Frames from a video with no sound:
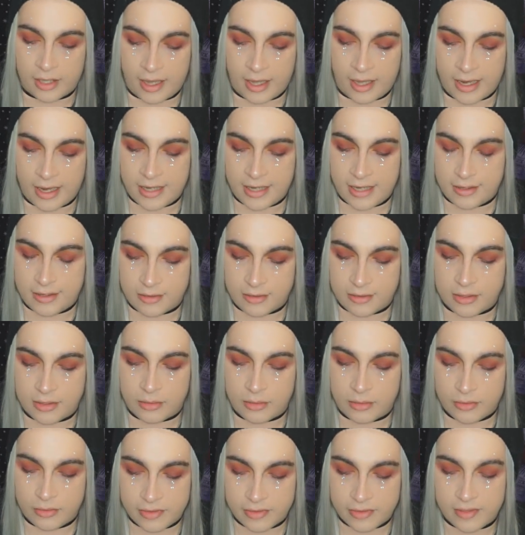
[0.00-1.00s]
I
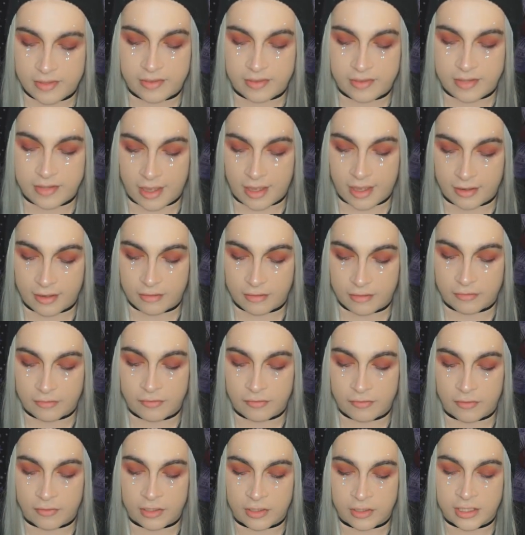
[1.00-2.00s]
used this deck
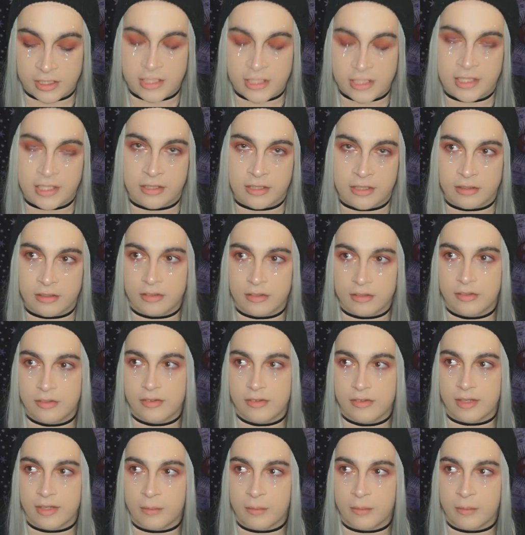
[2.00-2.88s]
for years.